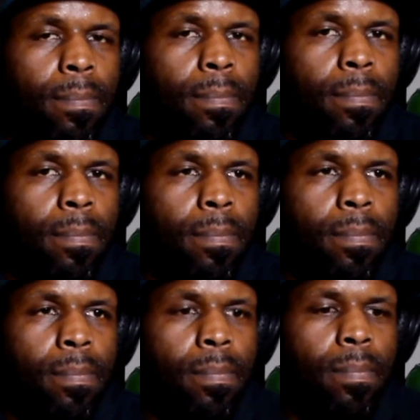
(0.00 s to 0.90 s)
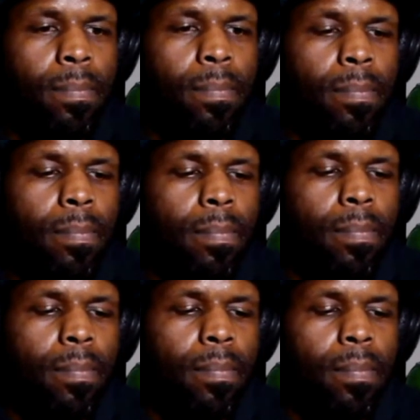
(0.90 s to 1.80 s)

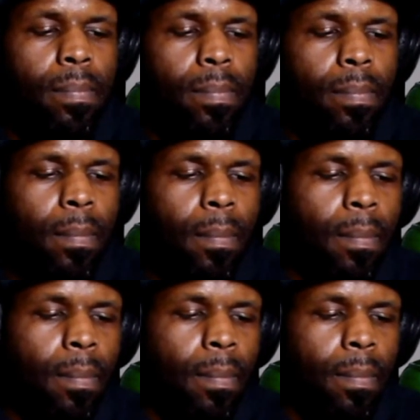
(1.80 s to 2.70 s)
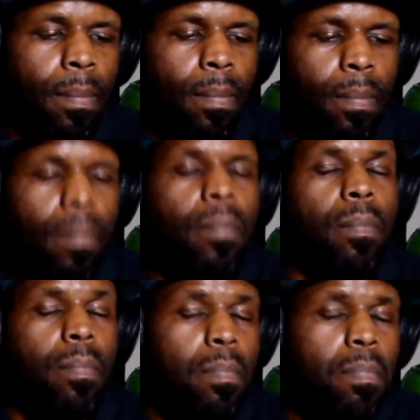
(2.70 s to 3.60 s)

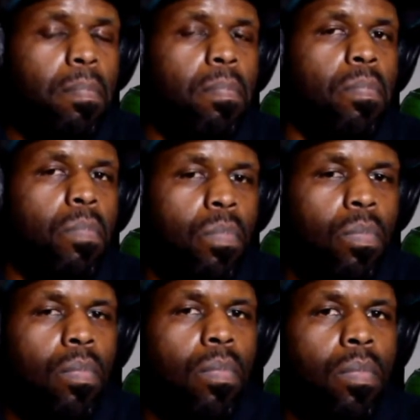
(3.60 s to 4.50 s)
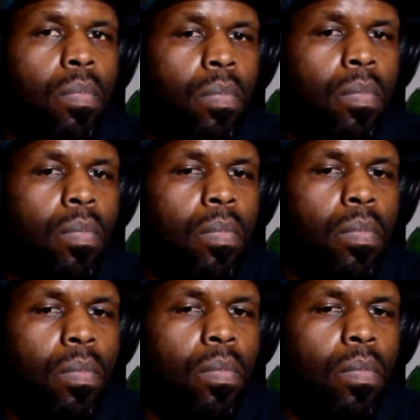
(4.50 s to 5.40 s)

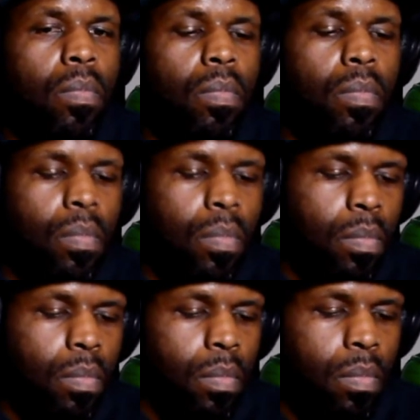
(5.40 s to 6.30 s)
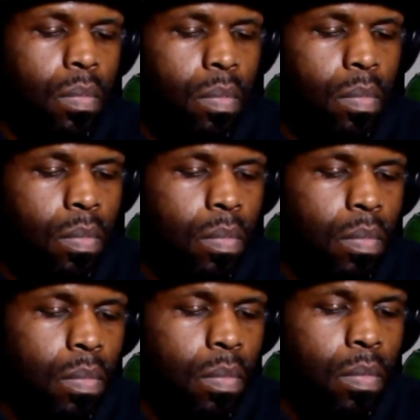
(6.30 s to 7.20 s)

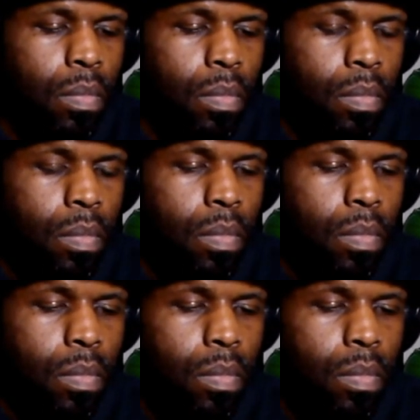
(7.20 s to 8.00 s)
(not speaking)